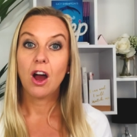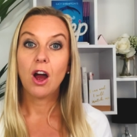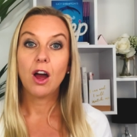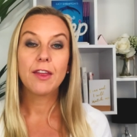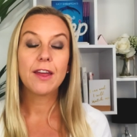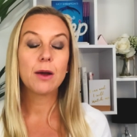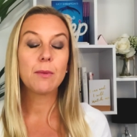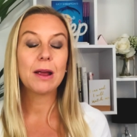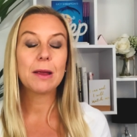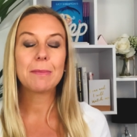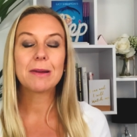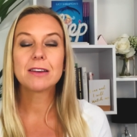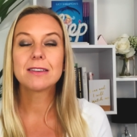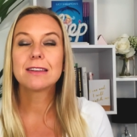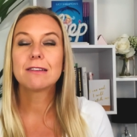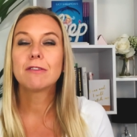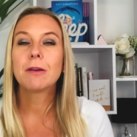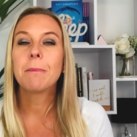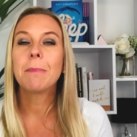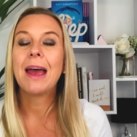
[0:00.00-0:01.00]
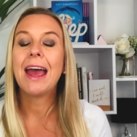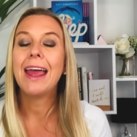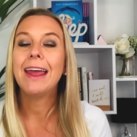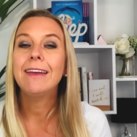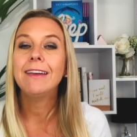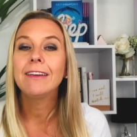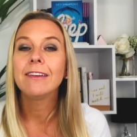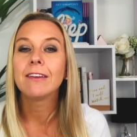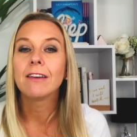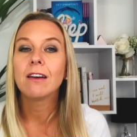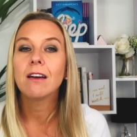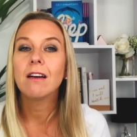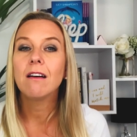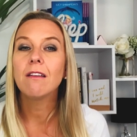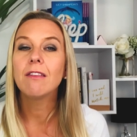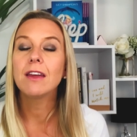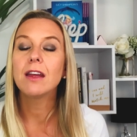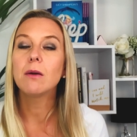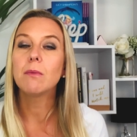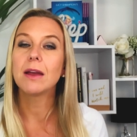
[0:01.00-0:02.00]
Are they awake because they're in pain?
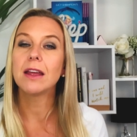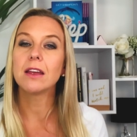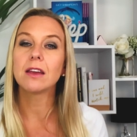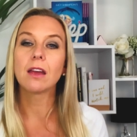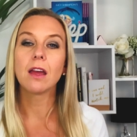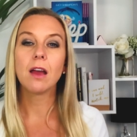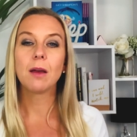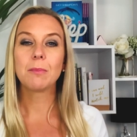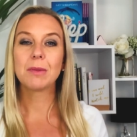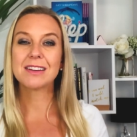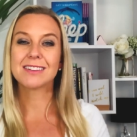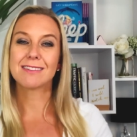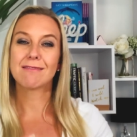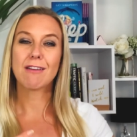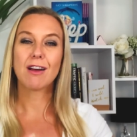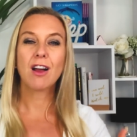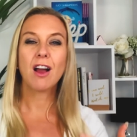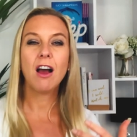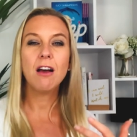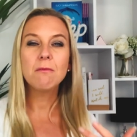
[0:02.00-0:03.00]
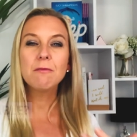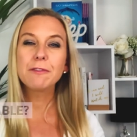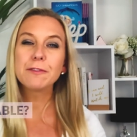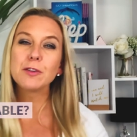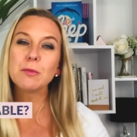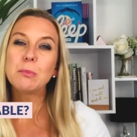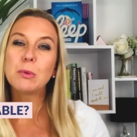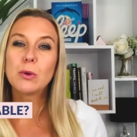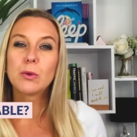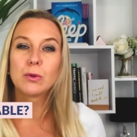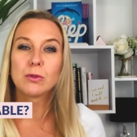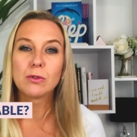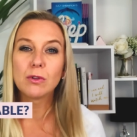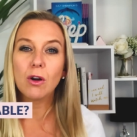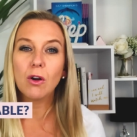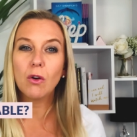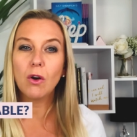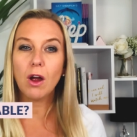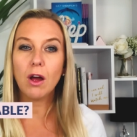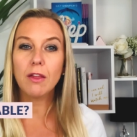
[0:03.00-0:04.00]
Are they awake because they're
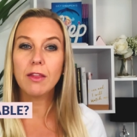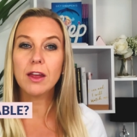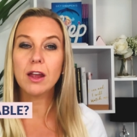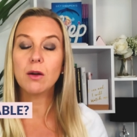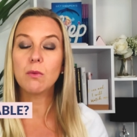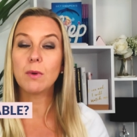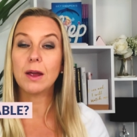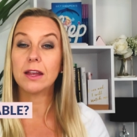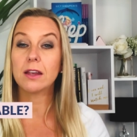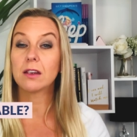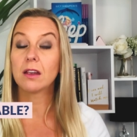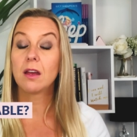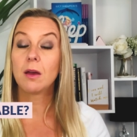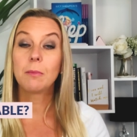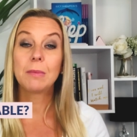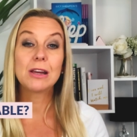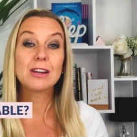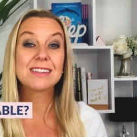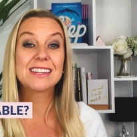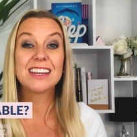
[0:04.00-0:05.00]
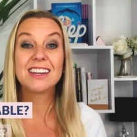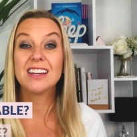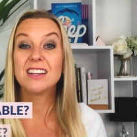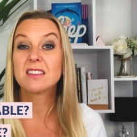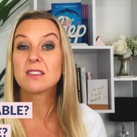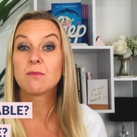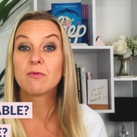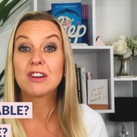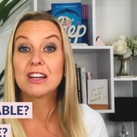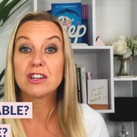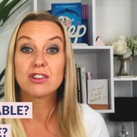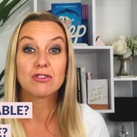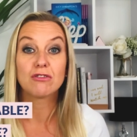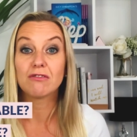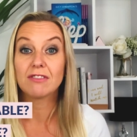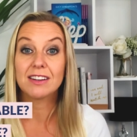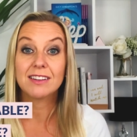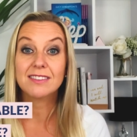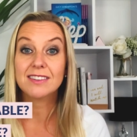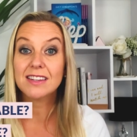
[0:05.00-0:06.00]
uncomfortable? Or are they awake because they need some
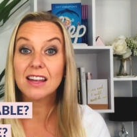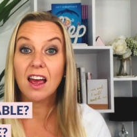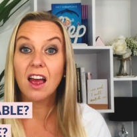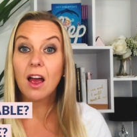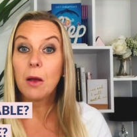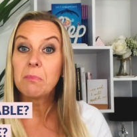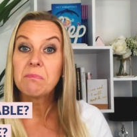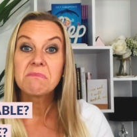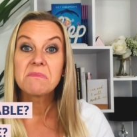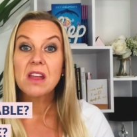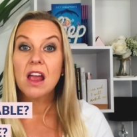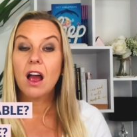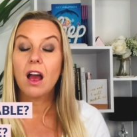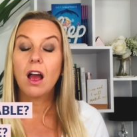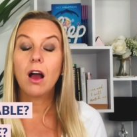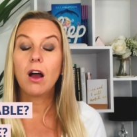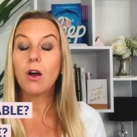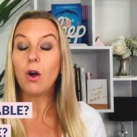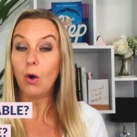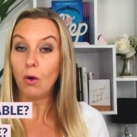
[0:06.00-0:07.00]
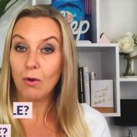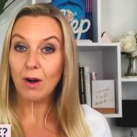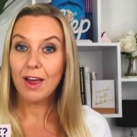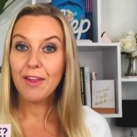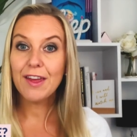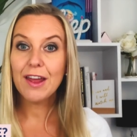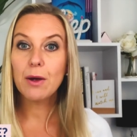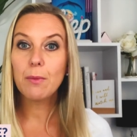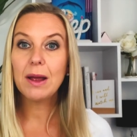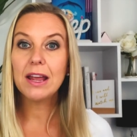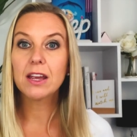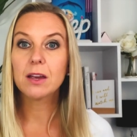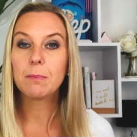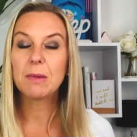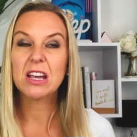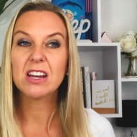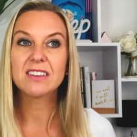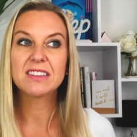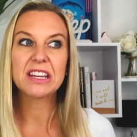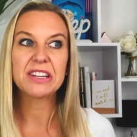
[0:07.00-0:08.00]
reassurance? Or are they awake
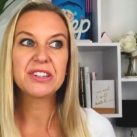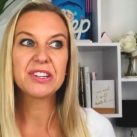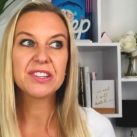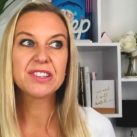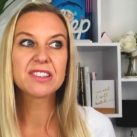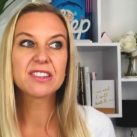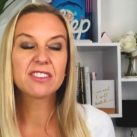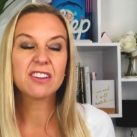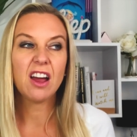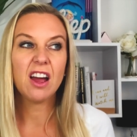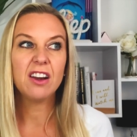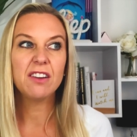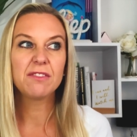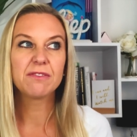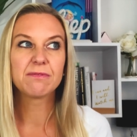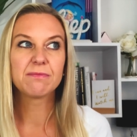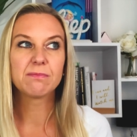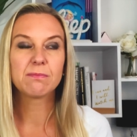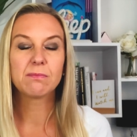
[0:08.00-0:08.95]
because they just kind of